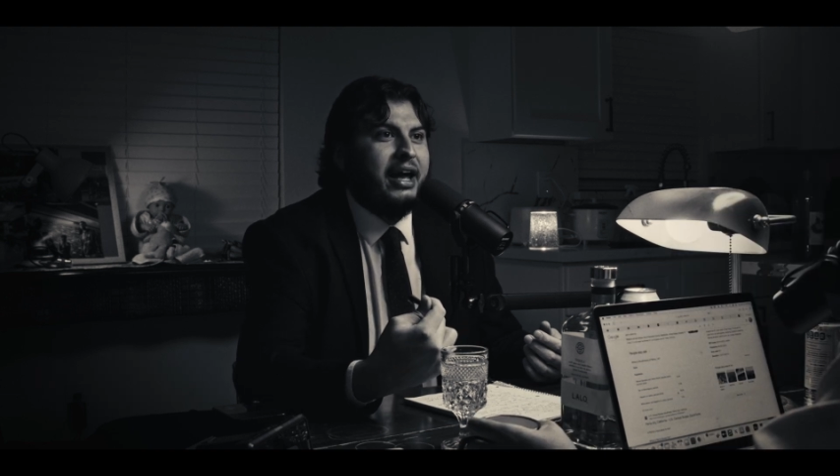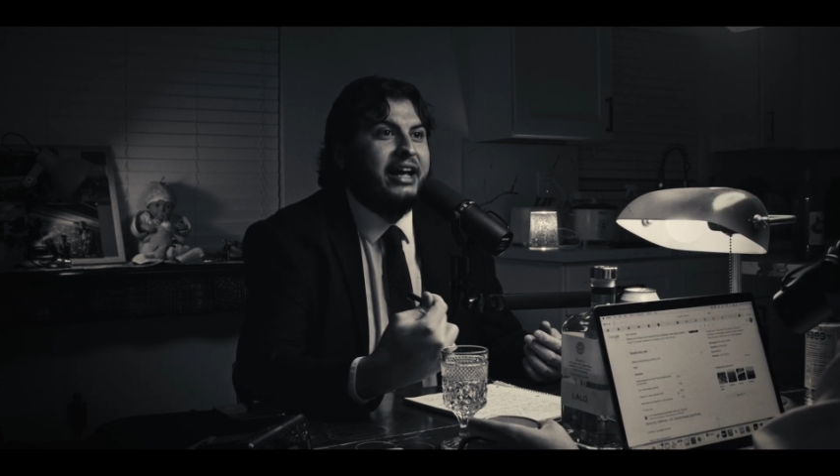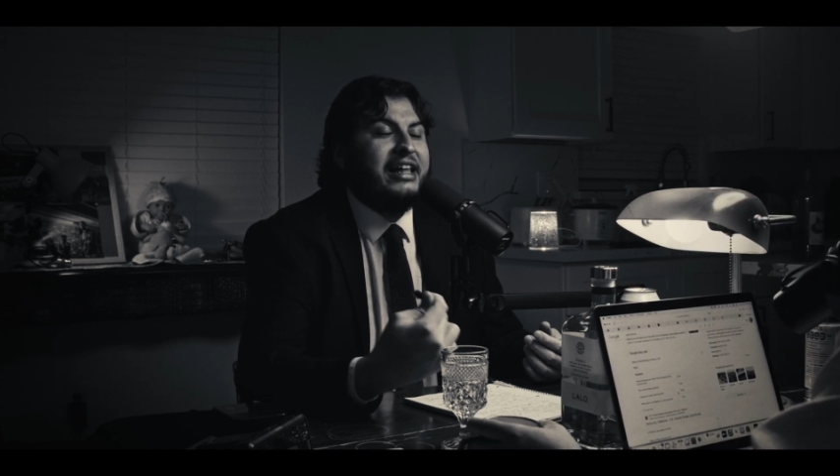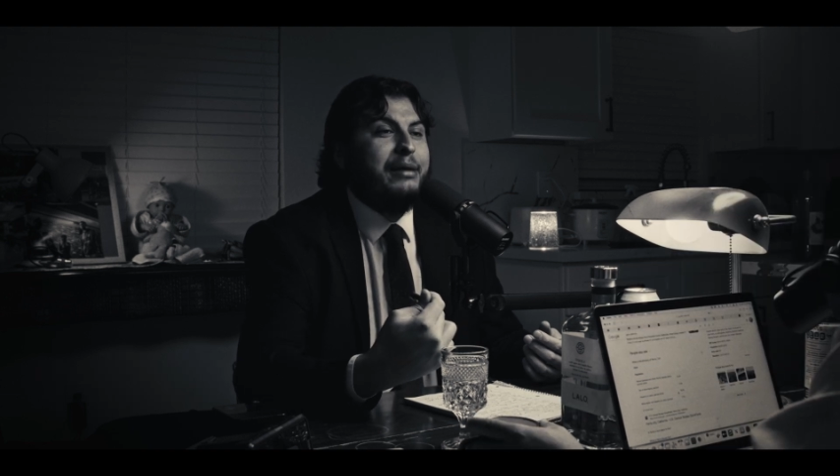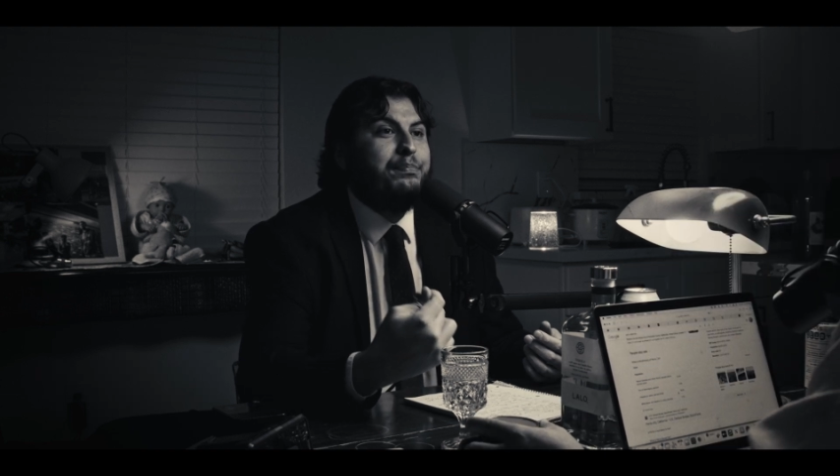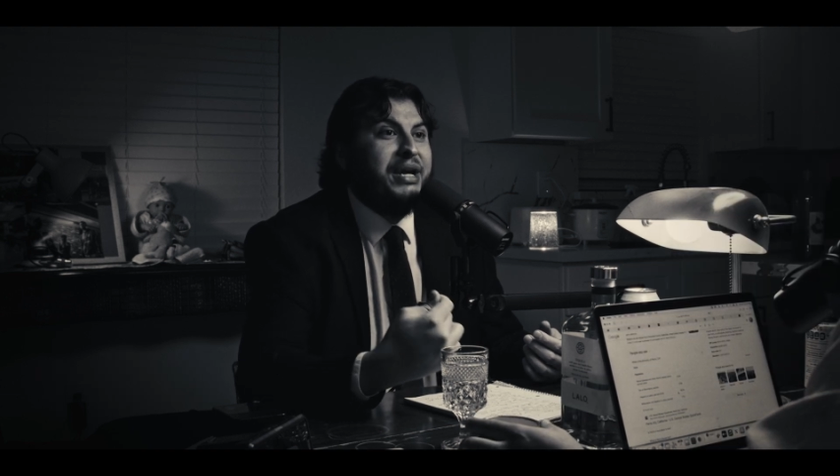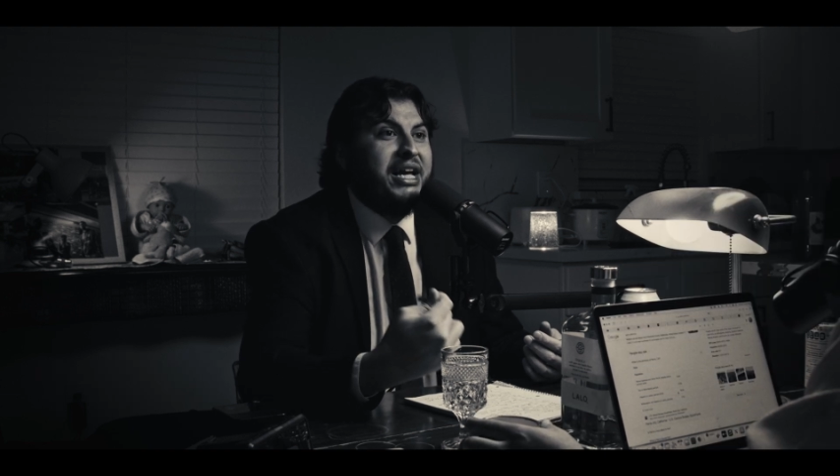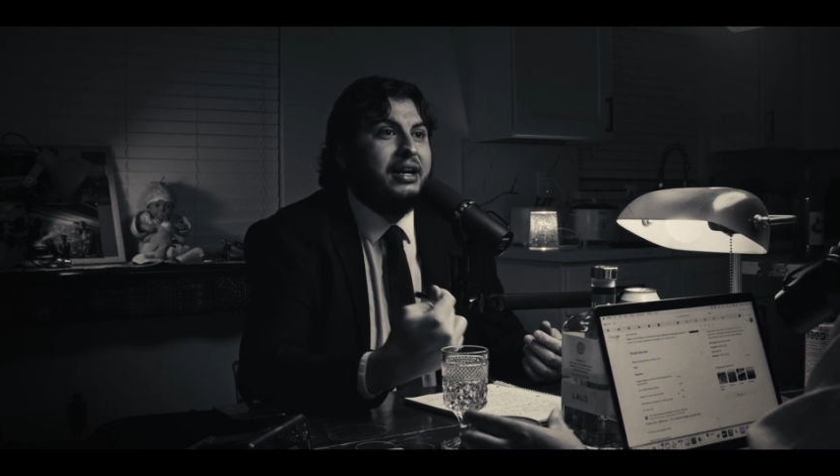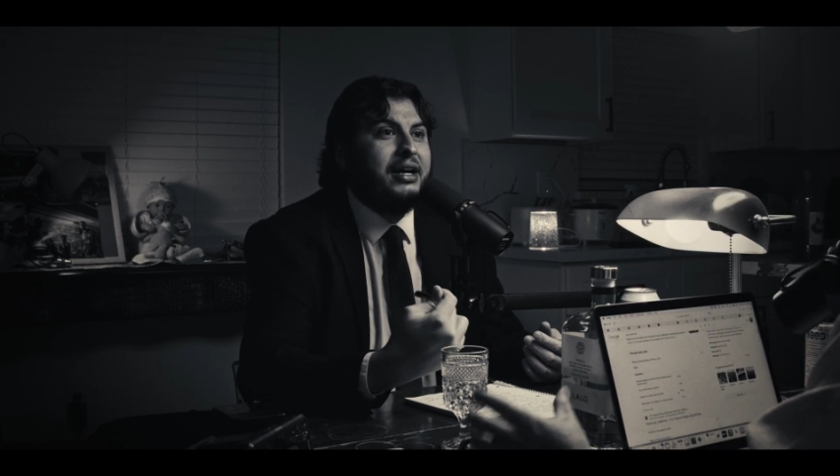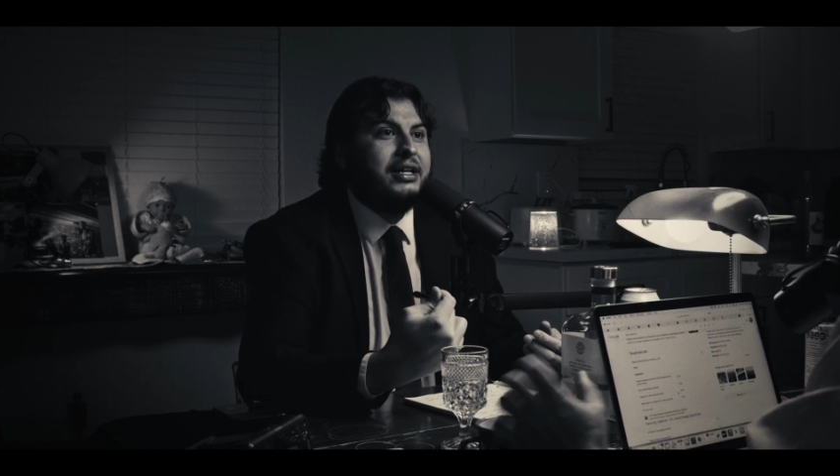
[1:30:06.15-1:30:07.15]
and they
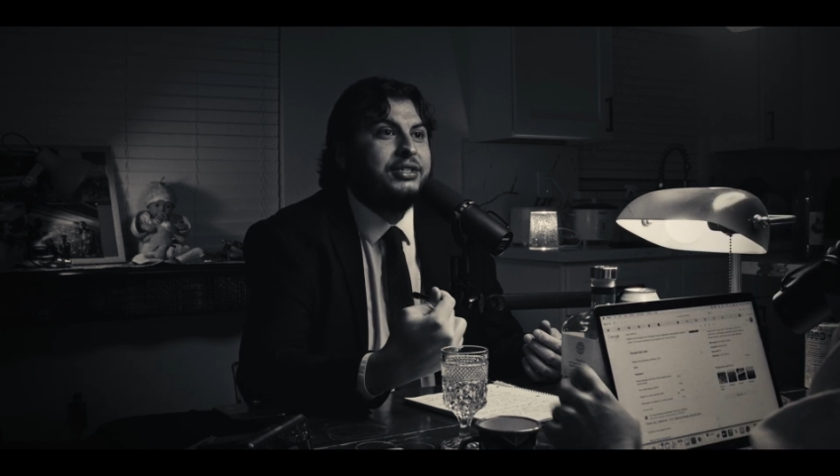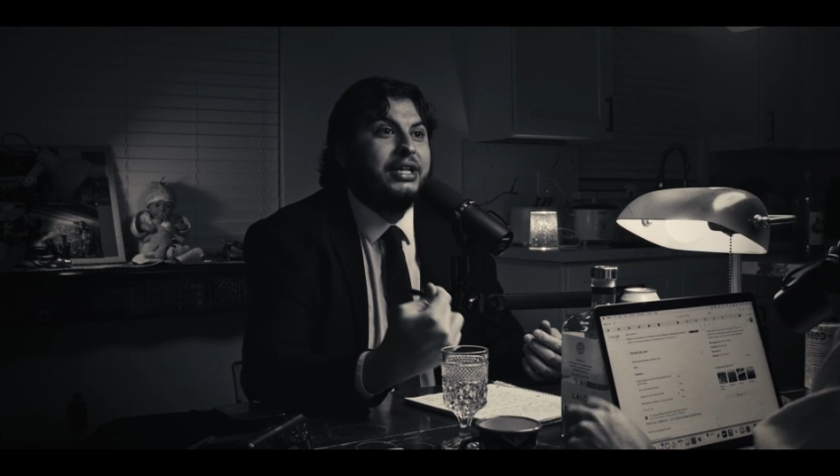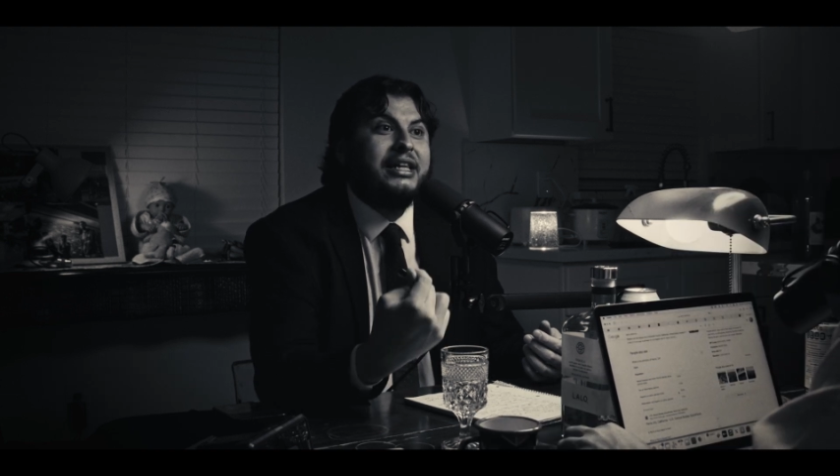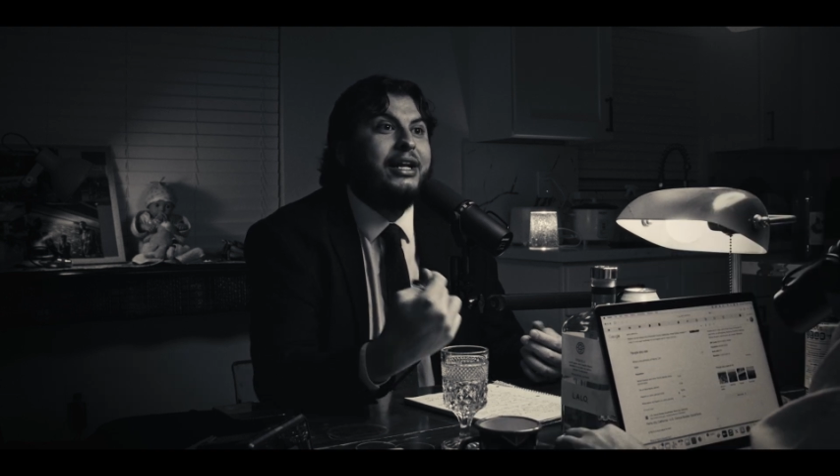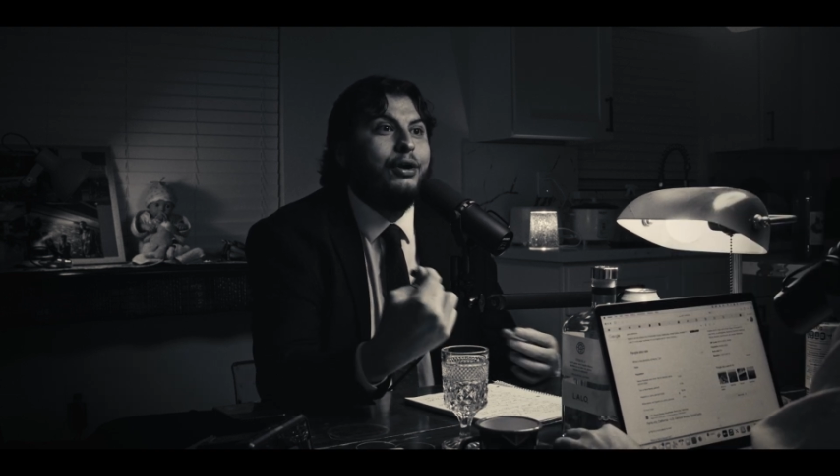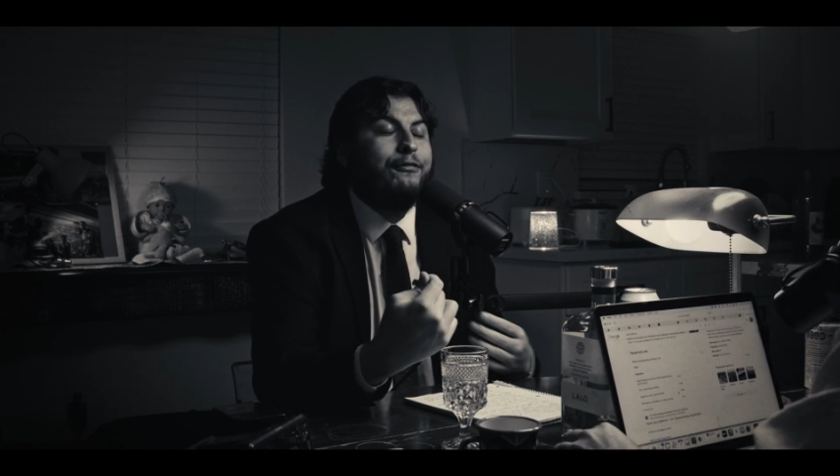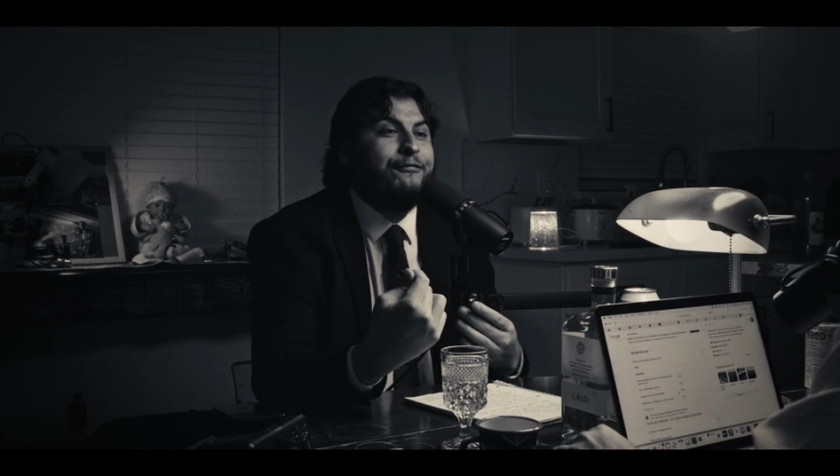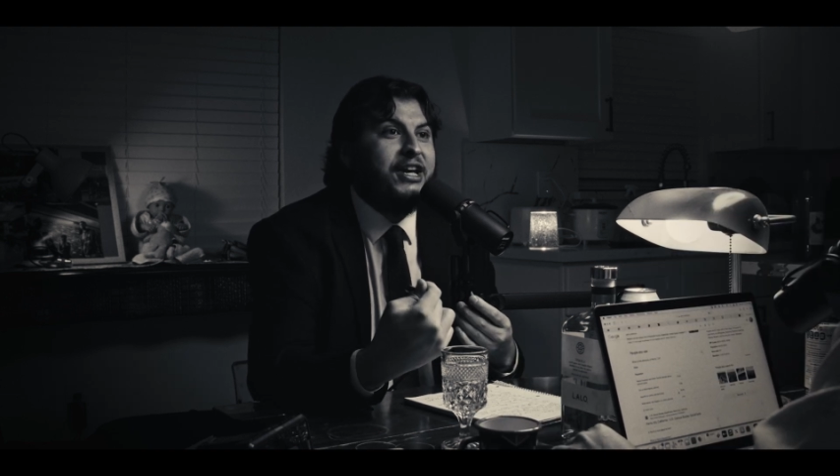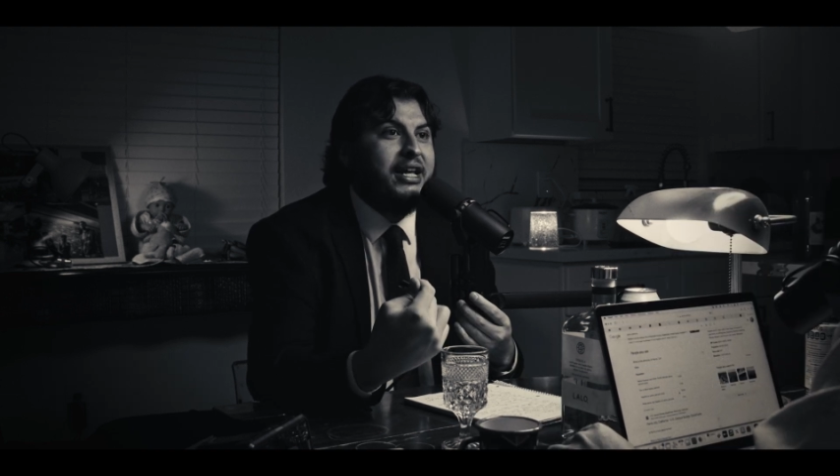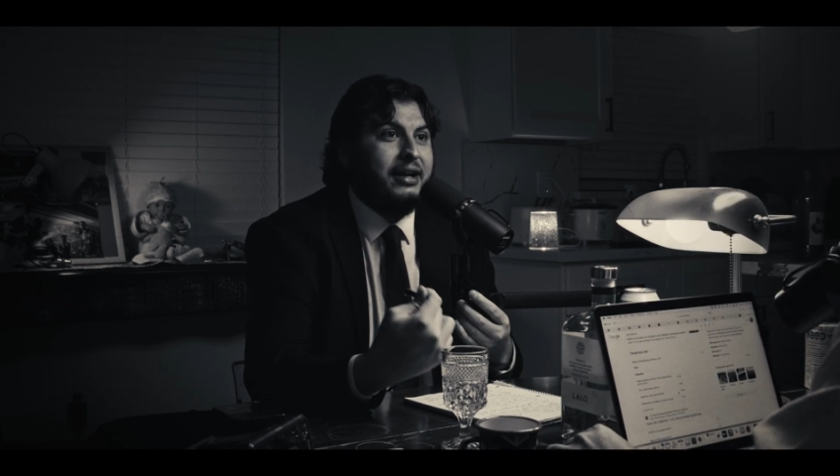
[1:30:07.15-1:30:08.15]
beat us, and they don't
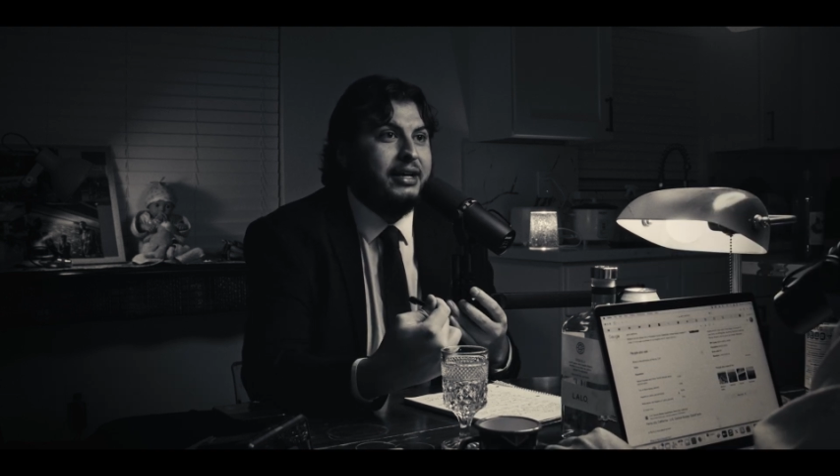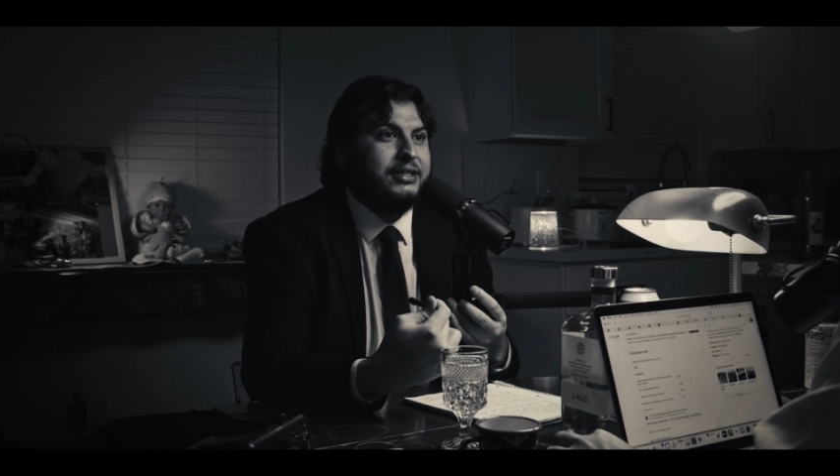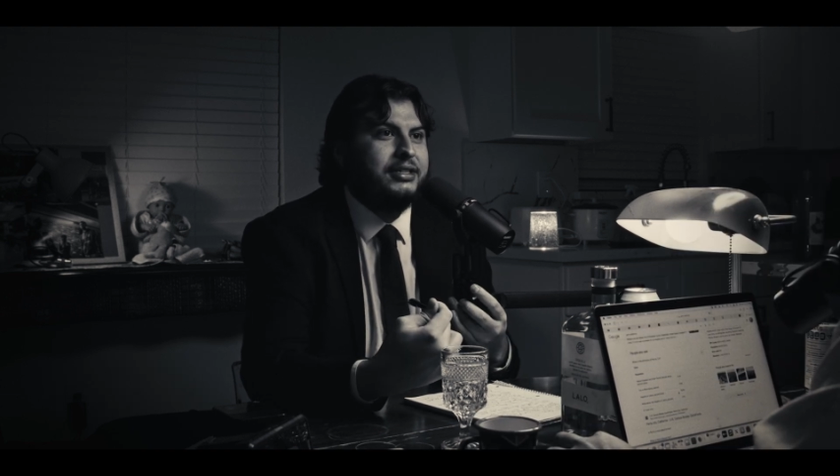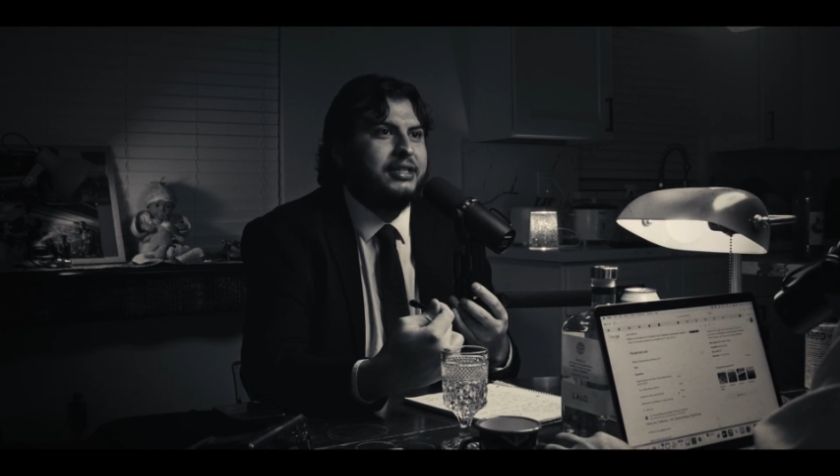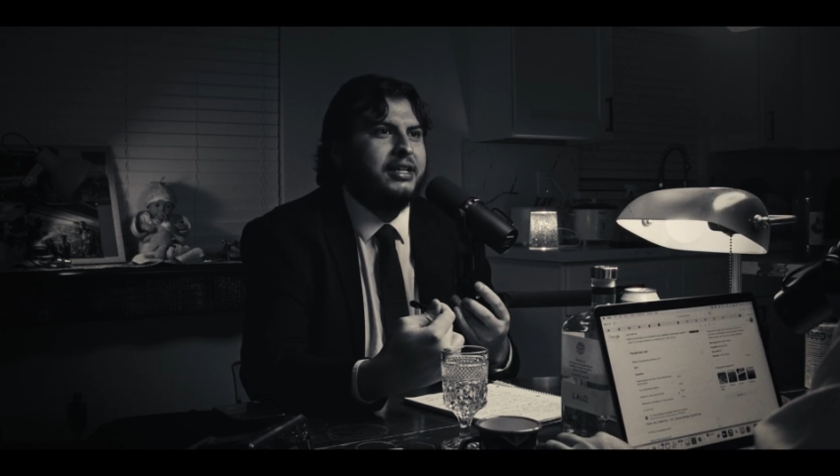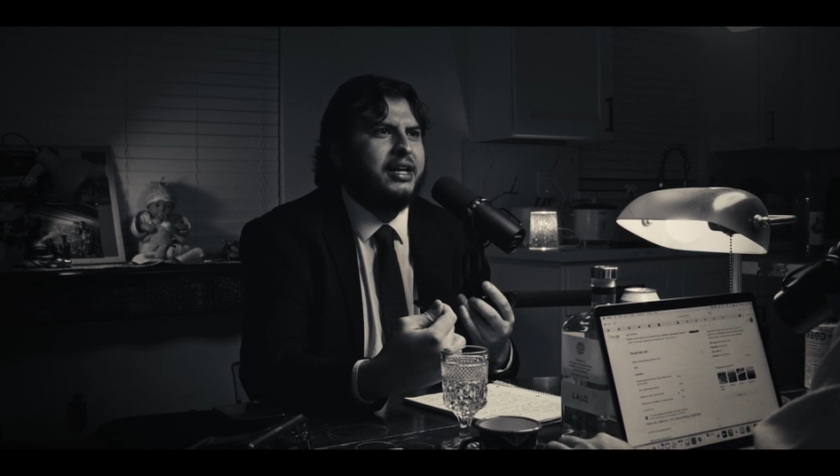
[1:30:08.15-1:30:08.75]
feed us.